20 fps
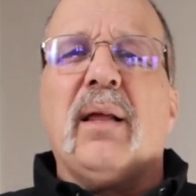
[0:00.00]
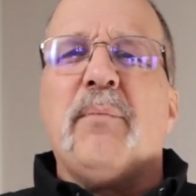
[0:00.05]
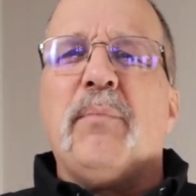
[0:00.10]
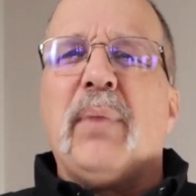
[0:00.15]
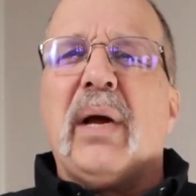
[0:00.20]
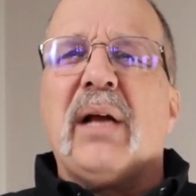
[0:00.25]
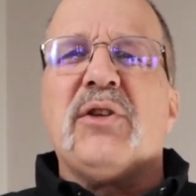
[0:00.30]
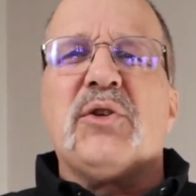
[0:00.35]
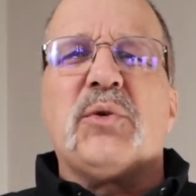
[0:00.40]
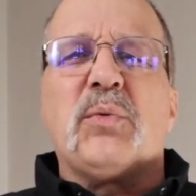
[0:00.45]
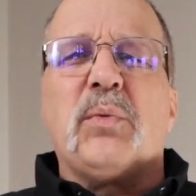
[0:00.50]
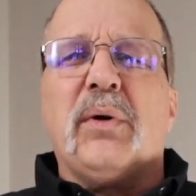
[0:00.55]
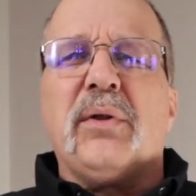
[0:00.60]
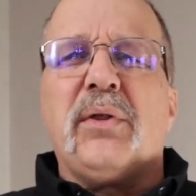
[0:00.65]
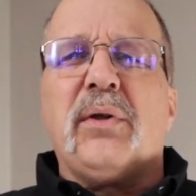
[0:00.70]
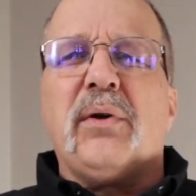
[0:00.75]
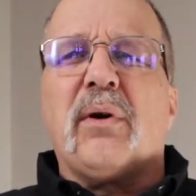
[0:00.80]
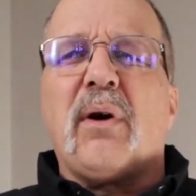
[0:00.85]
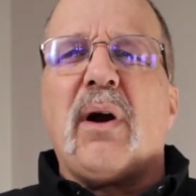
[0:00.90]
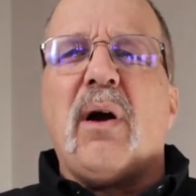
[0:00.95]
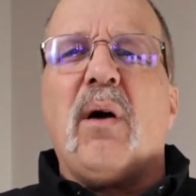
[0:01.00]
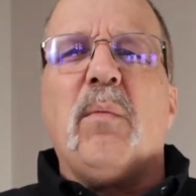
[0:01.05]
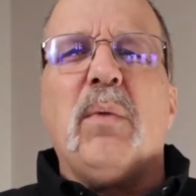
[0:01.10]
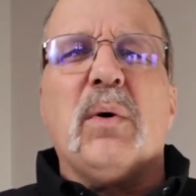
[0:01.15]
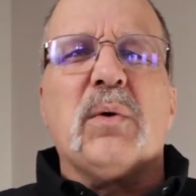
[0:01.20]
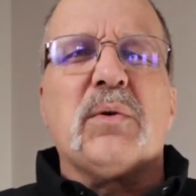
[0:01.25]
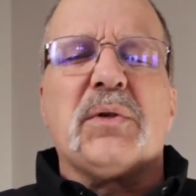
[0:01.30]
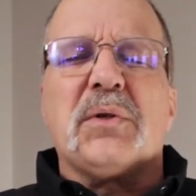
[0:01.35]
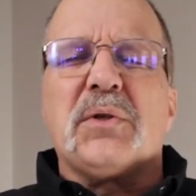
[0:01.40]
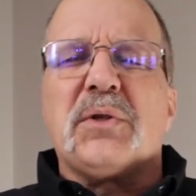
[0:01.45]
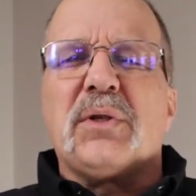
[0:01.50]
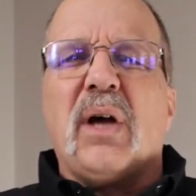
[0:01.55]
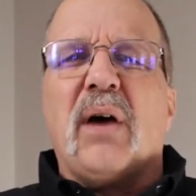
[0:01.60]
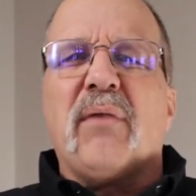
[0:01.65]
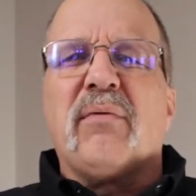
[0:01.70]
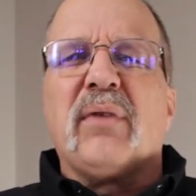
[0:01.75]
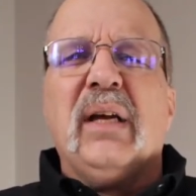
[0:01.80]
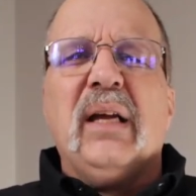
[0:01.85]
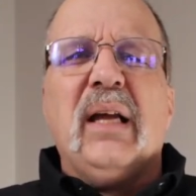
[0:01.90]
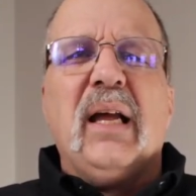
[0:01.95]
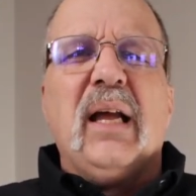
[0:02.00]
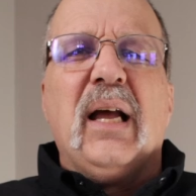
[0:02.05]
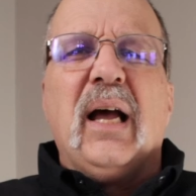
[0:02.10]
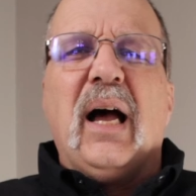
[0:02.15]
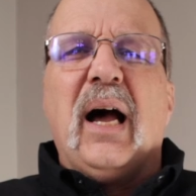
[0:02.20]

It bends with your elbows and stuff.